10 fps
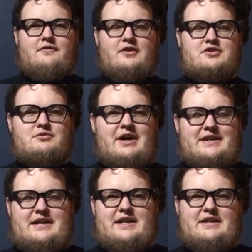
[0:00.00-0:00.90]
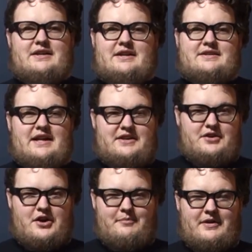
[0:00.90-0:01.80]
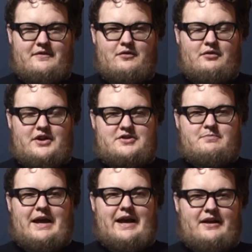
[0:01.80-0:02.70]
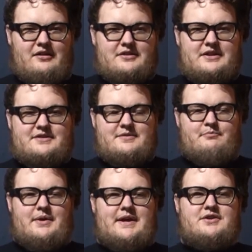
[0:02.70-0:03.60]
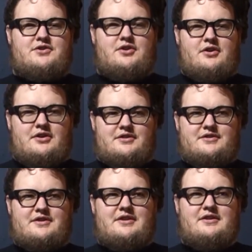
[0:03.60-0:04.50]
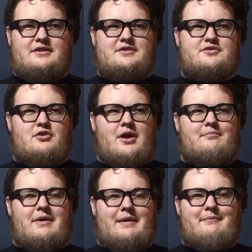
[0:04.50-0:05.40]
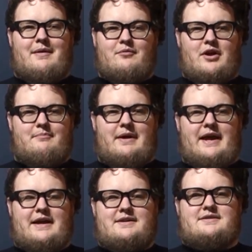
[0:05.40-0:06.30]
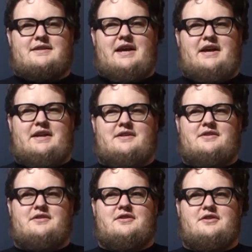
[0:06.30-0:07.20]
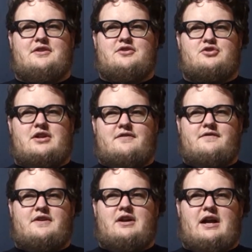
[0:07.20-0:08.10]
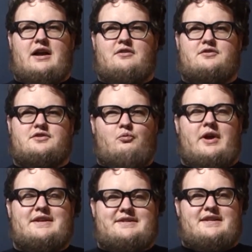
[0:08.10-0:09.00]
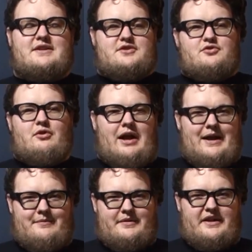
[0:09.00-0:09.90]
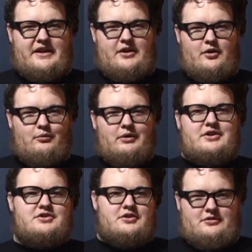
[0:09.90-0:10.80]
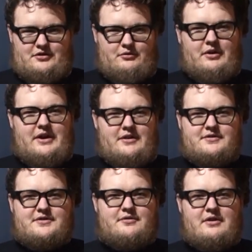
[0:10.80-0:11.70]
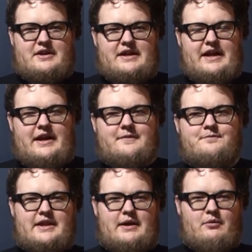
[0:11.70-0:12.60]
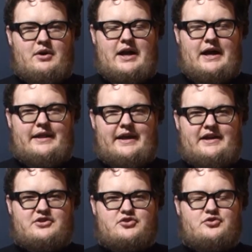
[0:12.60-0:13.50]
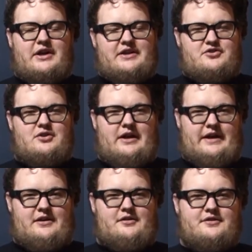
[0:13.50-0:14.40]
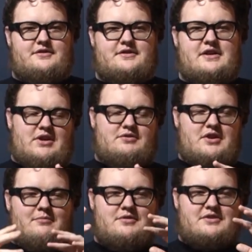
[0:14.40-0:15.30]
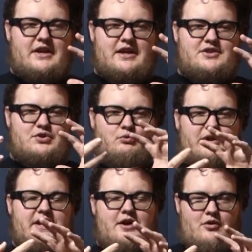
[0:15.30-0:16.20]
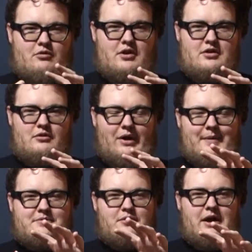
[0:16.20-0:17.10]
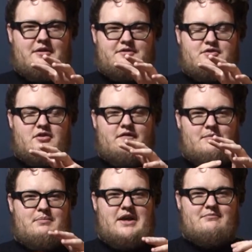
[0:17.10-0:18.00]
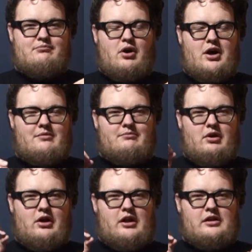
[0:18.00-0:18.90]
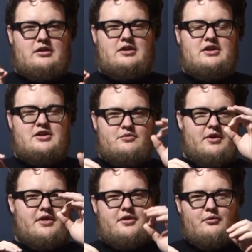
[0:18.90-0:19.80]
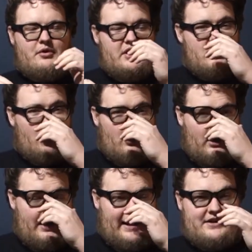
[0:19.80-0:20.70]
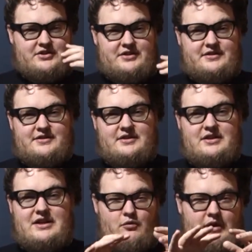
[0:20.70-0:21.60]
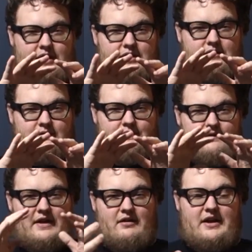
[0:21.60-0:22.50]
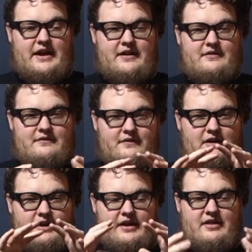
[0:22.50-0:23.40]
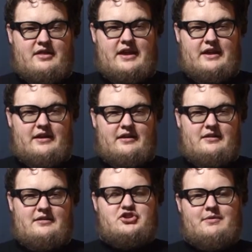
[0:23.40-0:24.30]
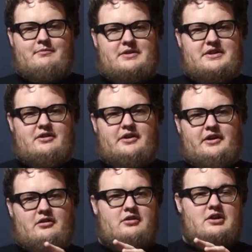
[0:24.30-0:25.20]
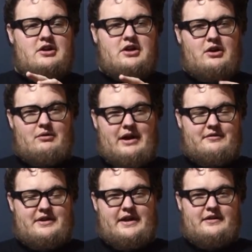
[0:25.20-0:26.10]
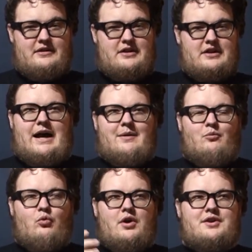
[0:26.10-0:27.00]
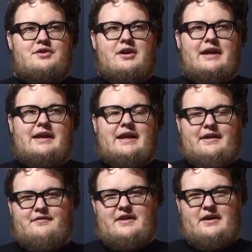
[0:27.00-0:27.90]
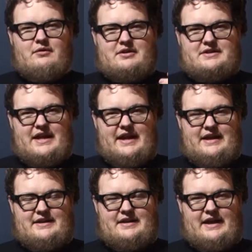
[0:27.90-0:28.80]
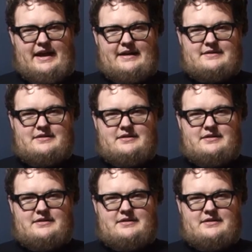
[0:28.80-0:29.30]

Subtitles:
First, what I did is I took a bit of a reach back. I looked at some pictures, scrubbed my memory banks, and tried to figure out ways to describe the original Doritos 3D. They were not like straight triangles. It was almost like a Dorito wrapped around sort of a ping pong ball with 3 hard edges, with very, very thin chip material around it. I'm wondering if they retained that.